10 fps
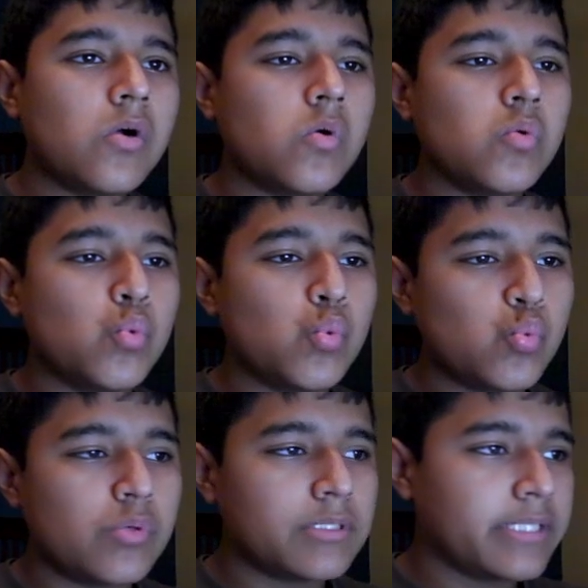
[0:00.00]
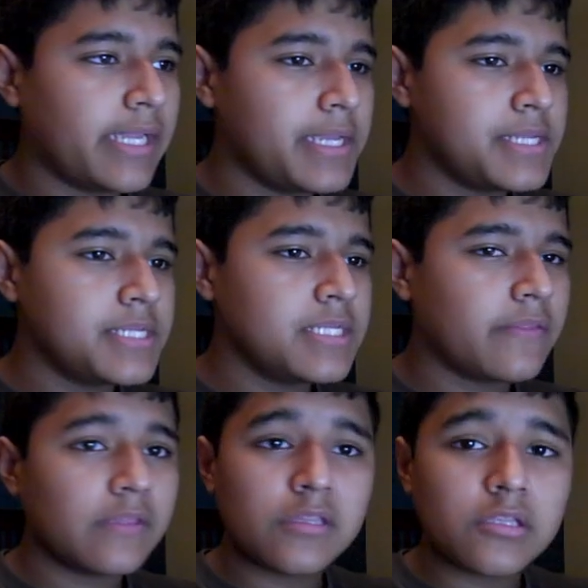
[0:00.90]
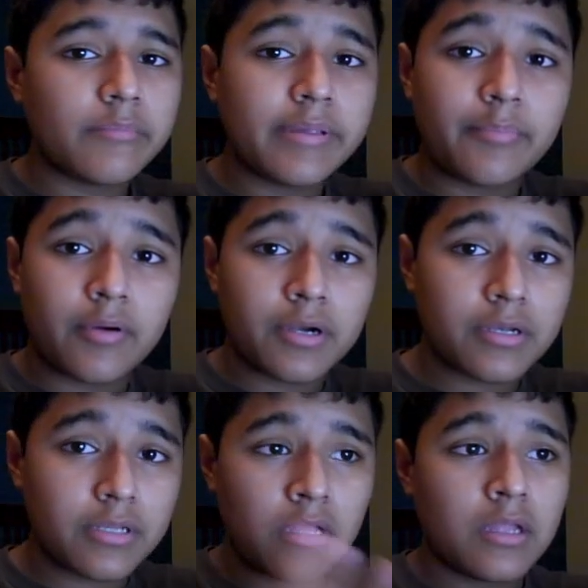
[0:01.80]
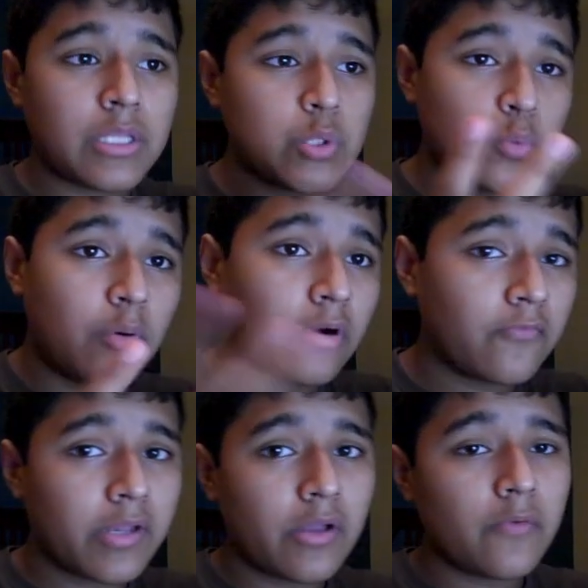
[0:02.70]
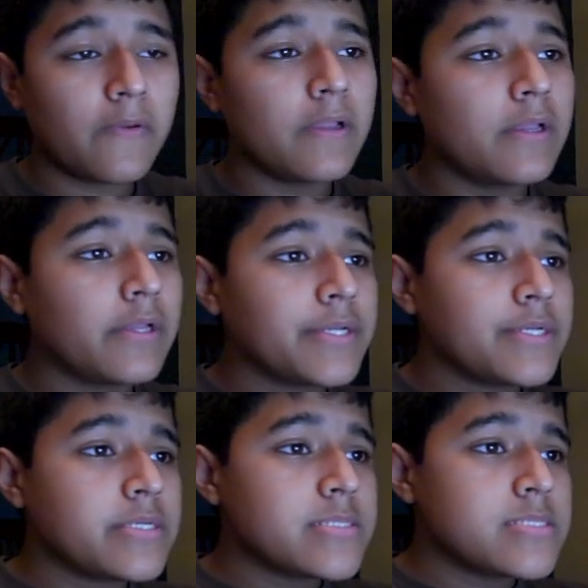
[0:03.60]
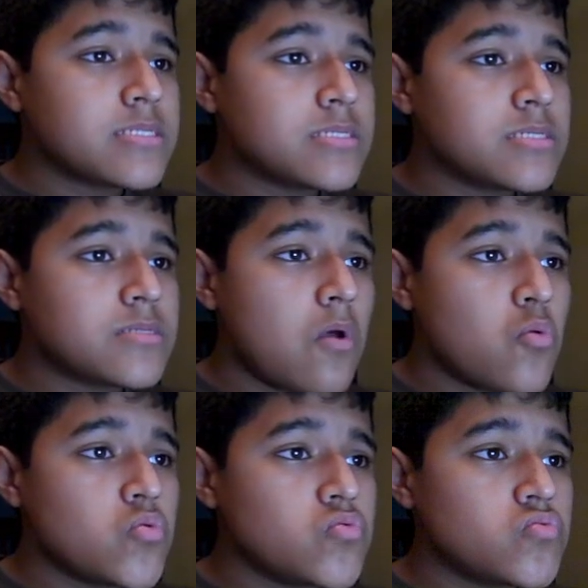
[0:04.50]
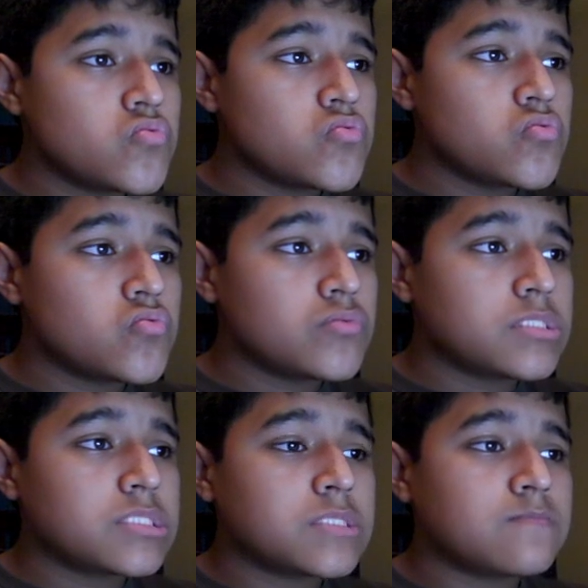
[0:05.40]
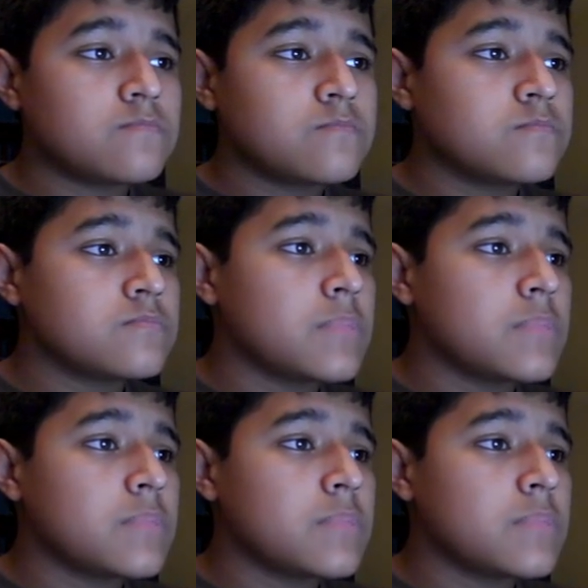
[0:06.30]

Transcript: Oh, okay, I think this is gonna be a part uh, two part video. So, um, mm-hmm.